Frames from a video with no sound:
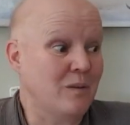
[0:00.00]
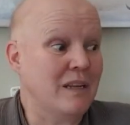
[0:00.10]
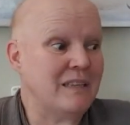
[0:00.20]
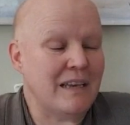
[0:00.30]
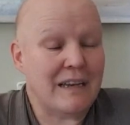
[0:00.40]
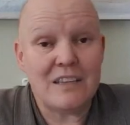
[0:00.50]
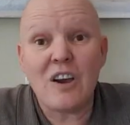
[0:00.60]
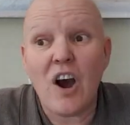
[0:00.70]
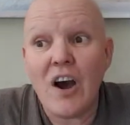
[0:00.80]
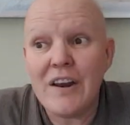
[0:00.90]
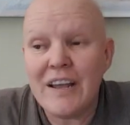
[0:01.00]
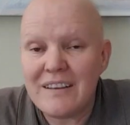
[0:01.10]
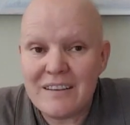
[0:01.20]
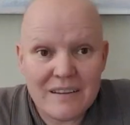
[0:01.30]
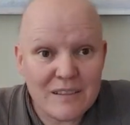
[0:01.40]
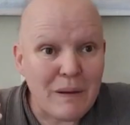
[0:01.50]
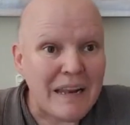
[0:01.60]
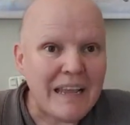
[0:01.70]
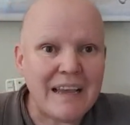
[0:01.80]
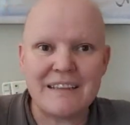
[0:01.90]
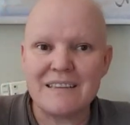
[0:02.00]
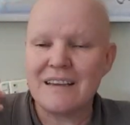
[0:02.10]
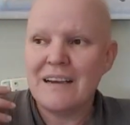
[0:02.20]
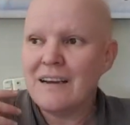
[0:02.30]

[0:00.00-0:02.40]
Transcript: knitting and yarn and spinning and